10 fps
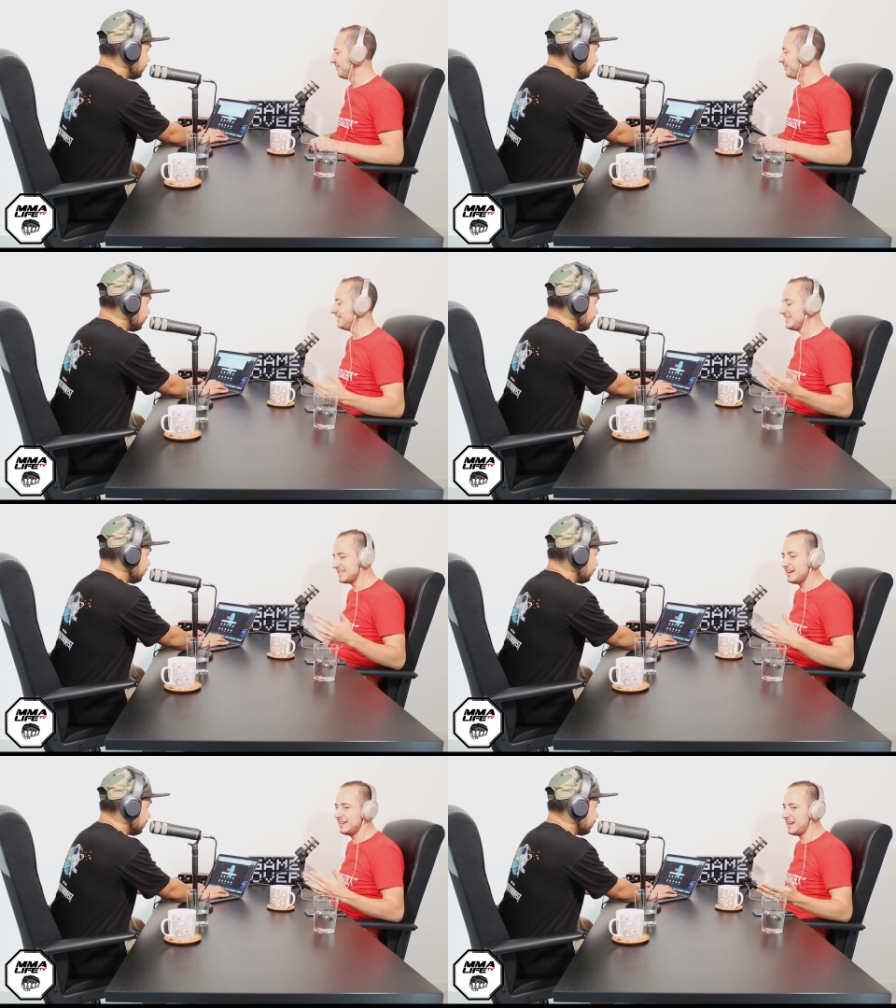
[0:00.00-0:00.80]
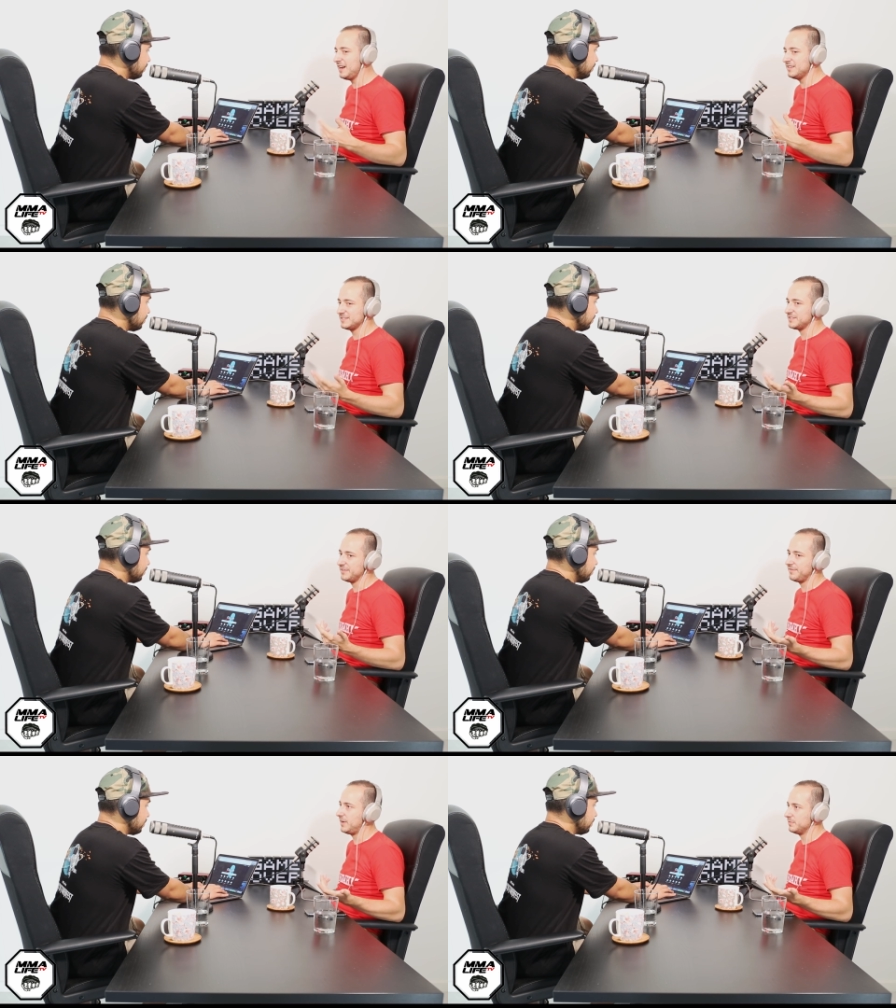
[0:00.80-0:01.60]
But his analysis
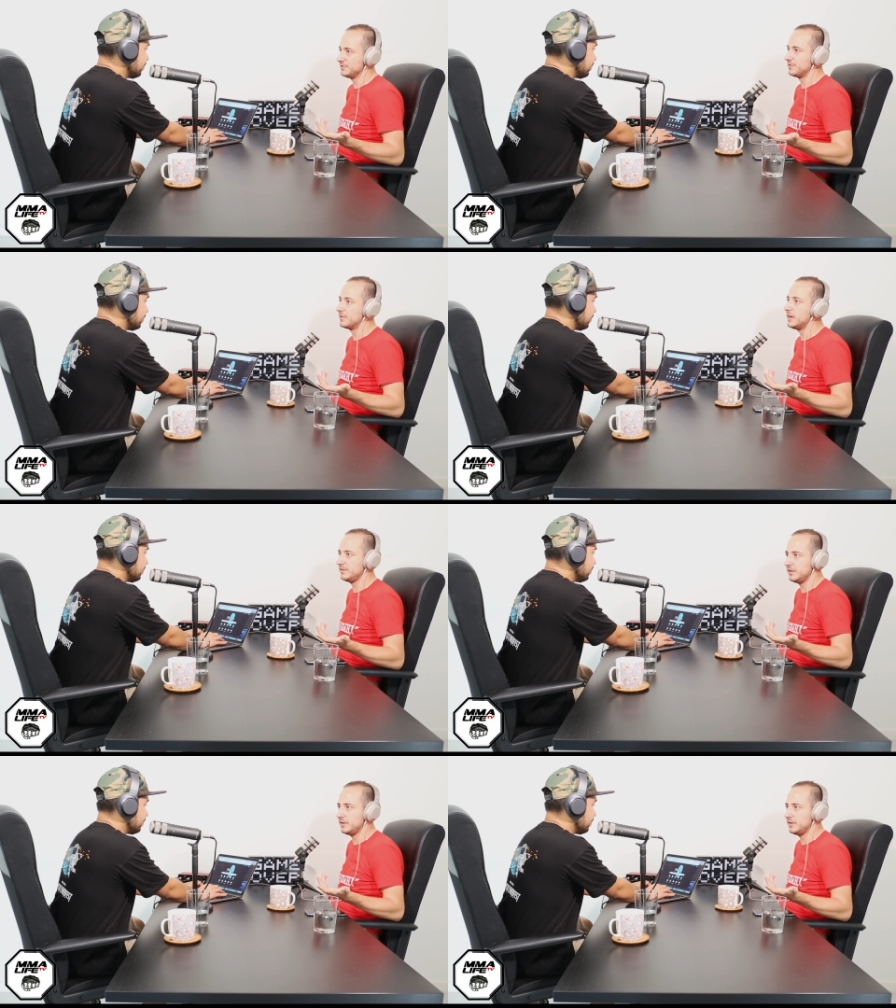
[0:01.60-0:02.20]
of the fight was all right.